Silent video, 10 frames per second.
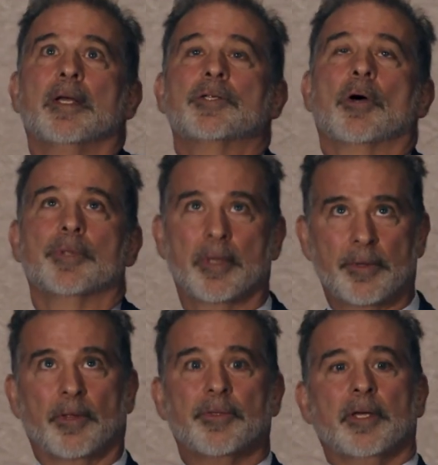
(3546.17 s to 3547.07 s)
So
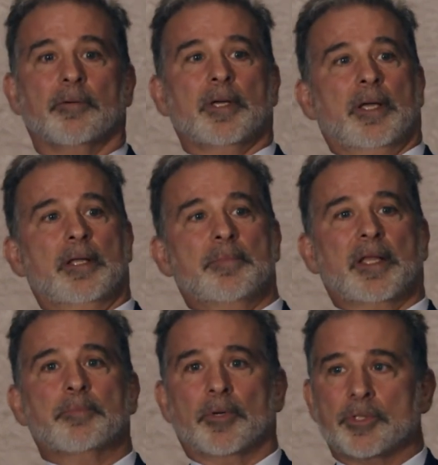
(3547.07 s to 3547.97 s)
the theory in
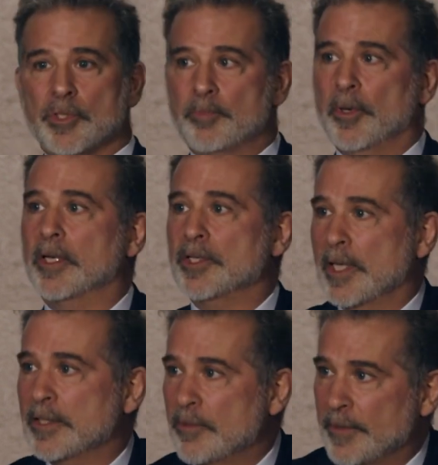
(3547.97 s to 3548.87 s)
Beth Birch's book is
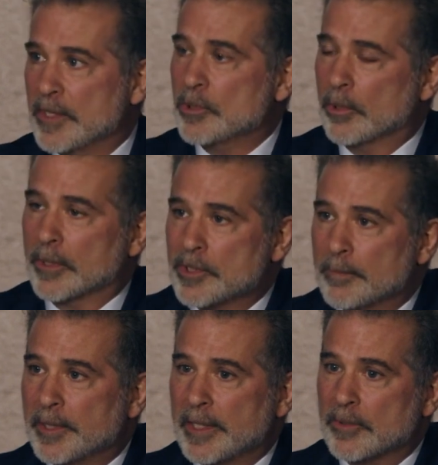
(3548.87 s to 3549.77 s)
that defense lawyers
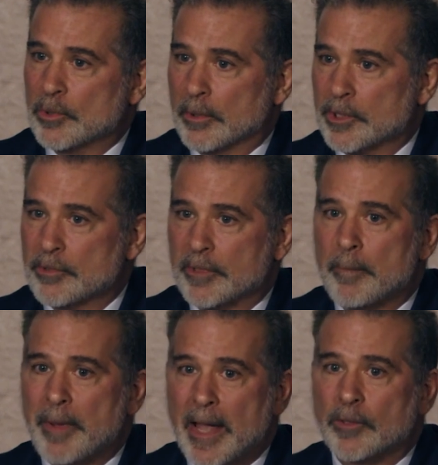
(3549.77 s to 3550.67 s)
and plaintiffs' lawyers are in
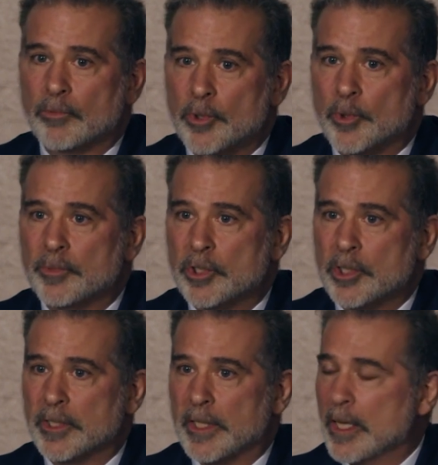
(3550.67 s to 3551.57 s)
a back room
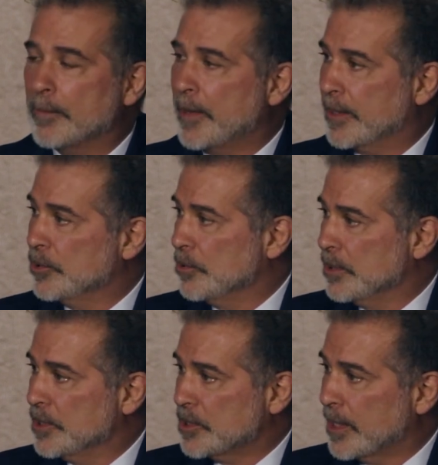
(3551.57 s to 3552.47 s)
cooking up how to do
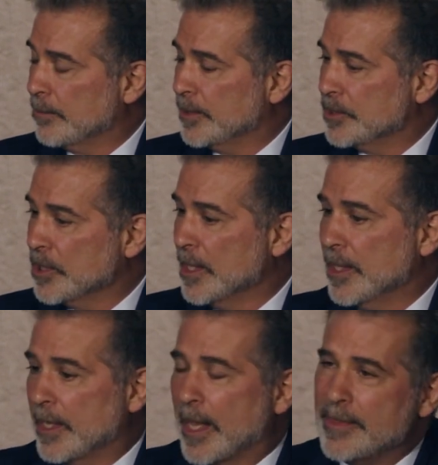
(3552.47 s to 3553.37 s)
these settlements,
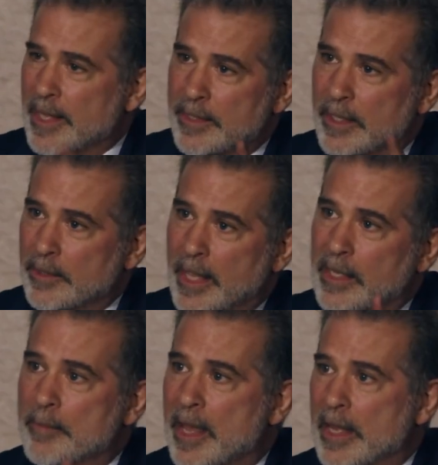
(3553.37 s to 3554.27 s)
and then they
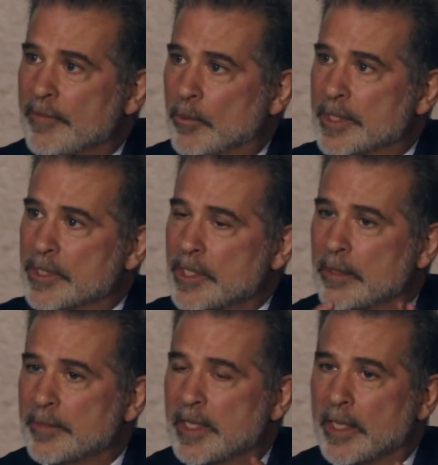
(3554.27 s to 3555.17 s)
come out of it with a
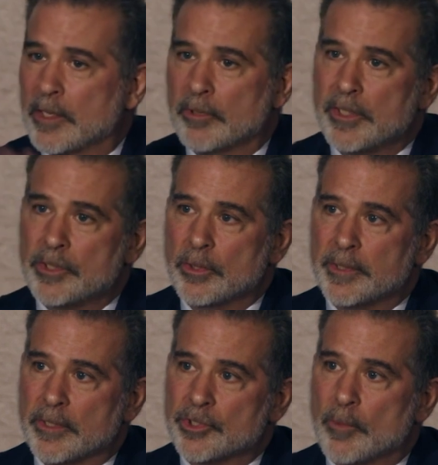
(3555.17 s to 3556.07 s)
settlement they agree to,
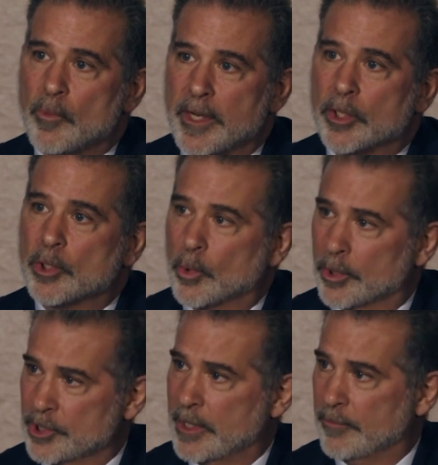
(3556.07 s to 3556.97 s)
and there's some way to
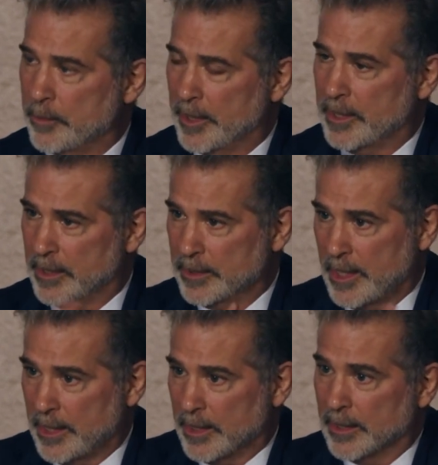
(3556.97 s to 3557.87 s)
coerce everybody to
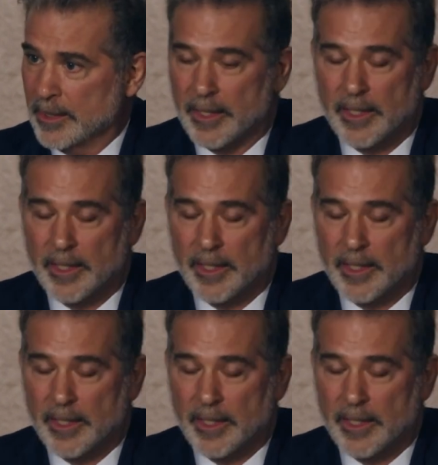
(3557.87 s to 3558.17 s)
take it.